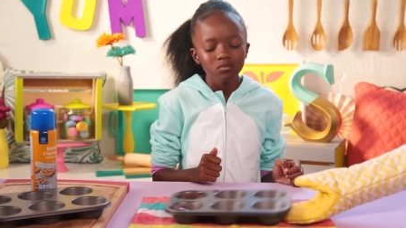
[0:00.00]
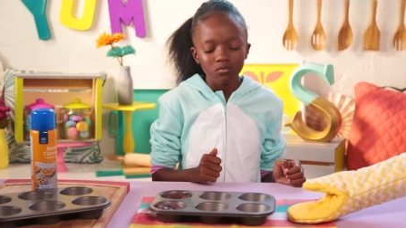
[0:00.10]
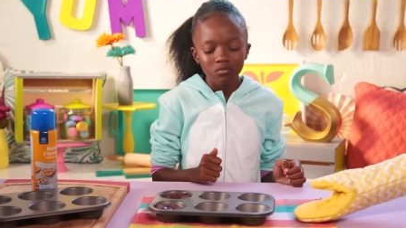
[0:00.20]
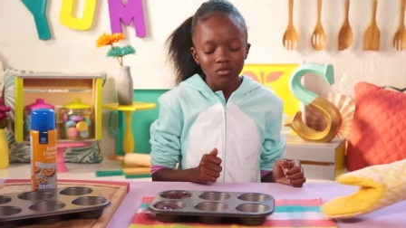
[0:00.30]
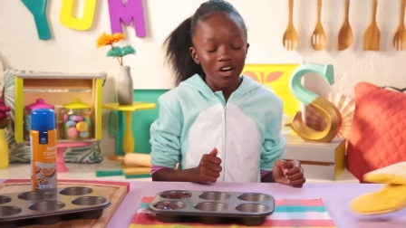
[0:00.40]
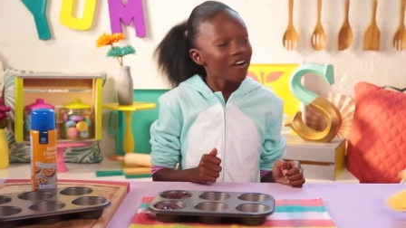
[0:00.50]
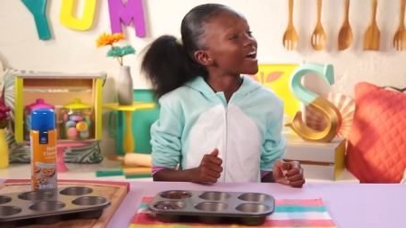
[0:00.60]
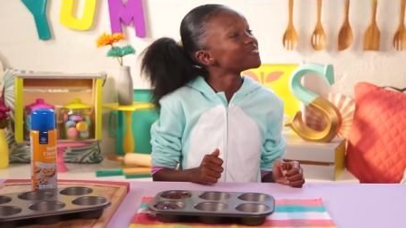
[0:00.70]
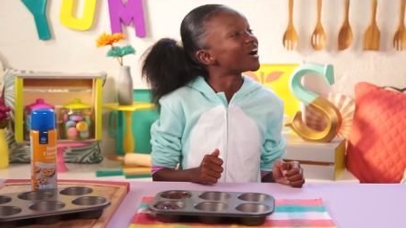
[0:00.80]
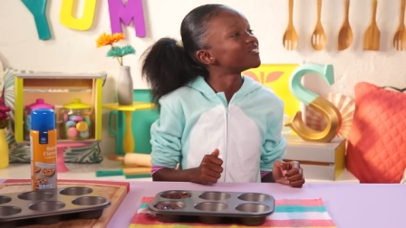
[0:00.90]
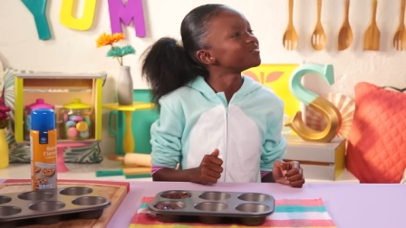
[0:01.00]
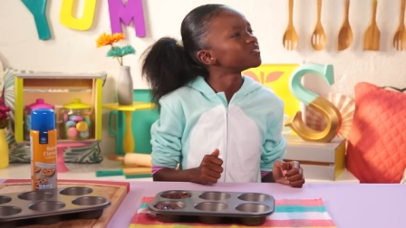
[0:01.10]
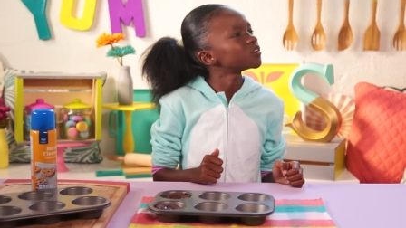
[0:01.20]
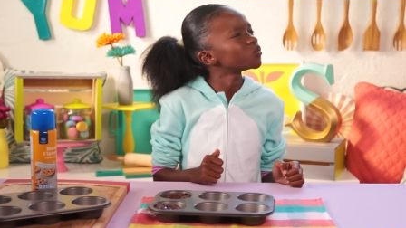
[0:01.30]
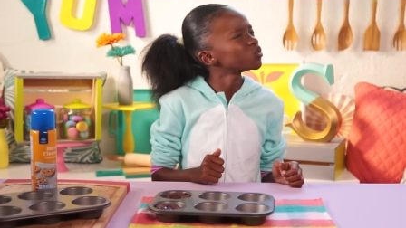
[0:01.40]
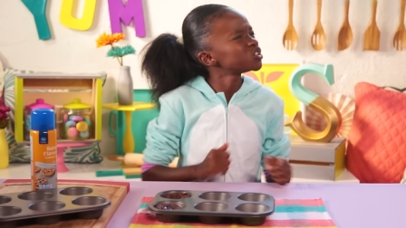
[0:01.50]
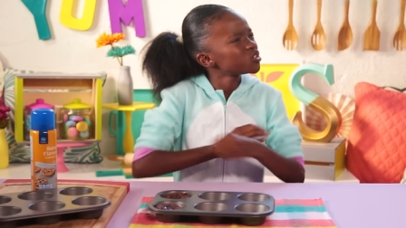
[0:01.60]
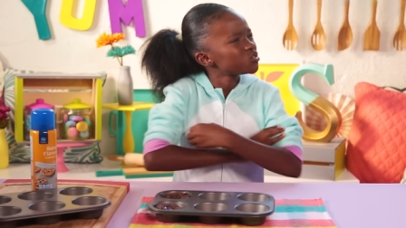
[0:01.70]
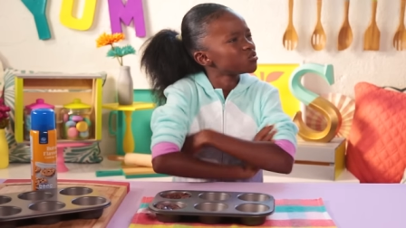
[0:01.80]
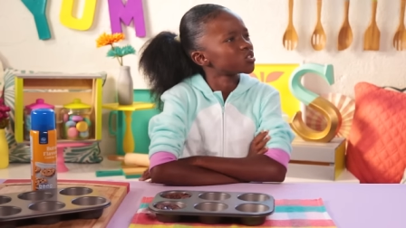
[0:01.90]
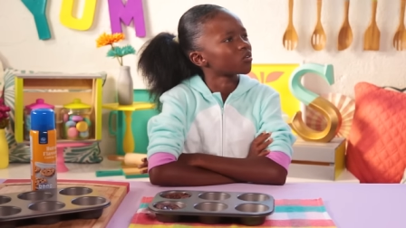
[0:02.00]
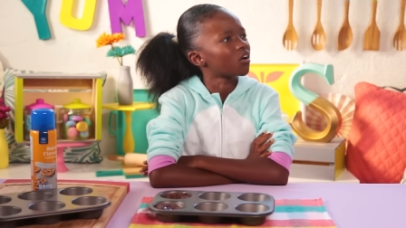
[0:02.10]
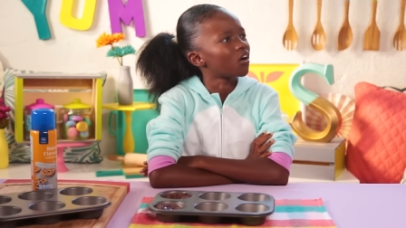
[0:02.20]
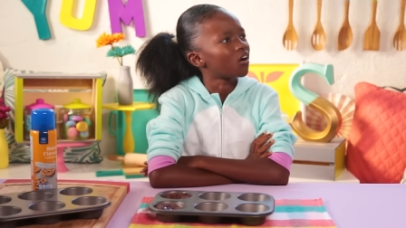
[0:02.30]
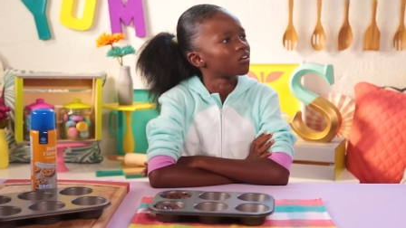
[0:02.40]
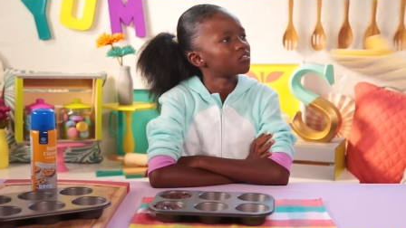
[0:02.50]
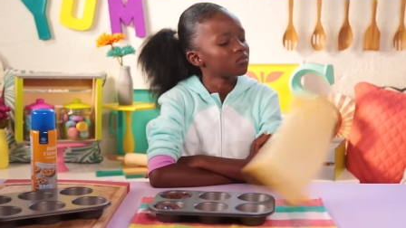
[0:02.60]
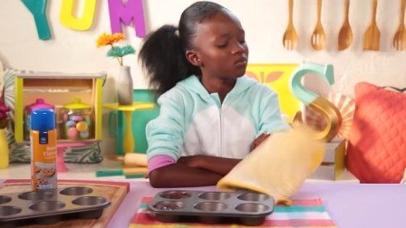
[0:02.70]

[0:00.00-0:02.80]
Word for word: Oh, hi, Mom. What took you so long?